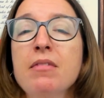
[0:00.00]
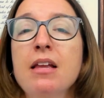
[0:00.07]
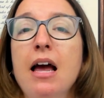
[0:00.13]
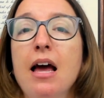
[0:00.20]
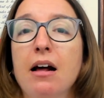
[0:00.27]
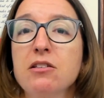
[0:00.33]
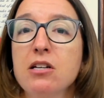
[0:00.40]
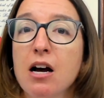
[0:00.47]
and
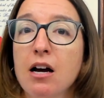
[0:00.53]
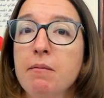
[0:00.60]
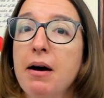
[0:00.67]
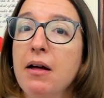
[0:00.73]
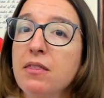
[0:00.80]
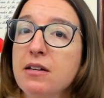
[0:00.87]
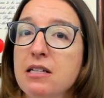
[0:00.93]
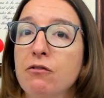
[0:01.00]
I'll talk about
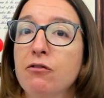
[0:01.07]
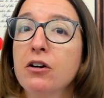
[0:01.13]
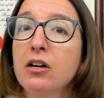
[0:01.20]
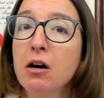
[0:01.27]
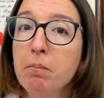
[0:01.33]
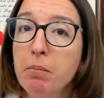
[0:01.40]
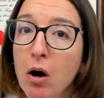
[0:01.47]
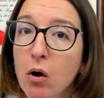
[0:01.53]
the different
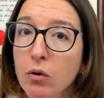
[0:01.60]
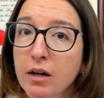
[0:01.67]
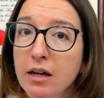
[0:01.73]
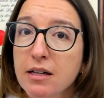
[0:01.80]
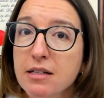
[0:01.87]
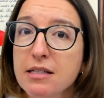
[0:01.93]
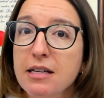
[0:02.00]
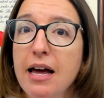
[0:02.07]

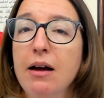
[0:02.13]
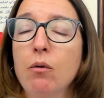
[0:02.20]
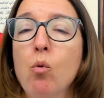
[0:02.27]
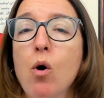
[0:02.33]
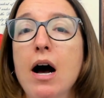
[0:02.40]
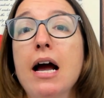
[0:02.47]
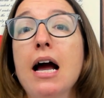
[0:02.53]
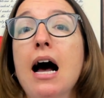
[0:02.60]
components and
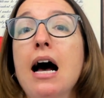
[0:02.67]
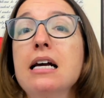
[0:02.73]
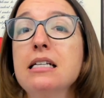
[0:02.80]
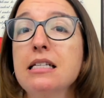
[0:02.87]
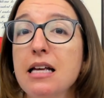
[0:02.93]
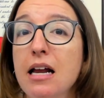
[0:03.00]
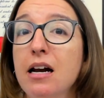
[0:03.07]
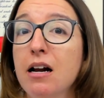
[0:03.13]
why I
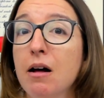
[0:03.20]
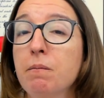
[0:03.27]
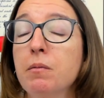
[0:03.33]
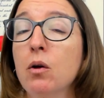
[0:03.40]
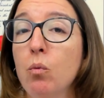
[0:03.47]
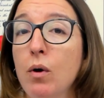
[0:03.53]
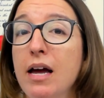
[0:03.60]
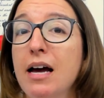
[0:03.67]
set it up the
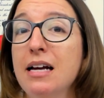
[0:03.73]
way I